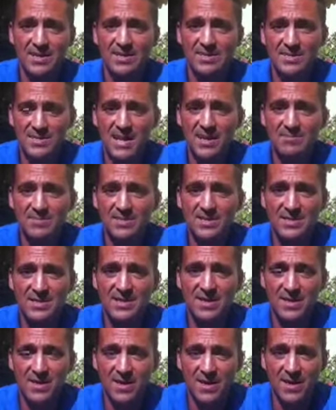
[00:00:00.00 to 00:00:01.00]
accepted
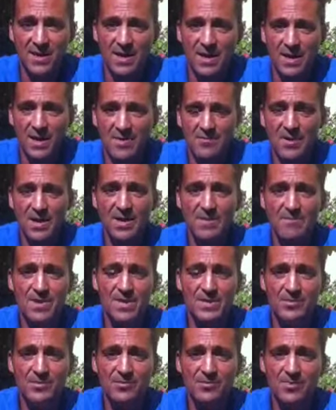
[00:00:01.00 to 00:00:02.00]
by the
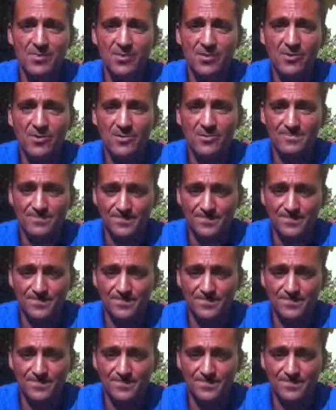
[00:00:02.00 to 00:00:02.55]
medical board.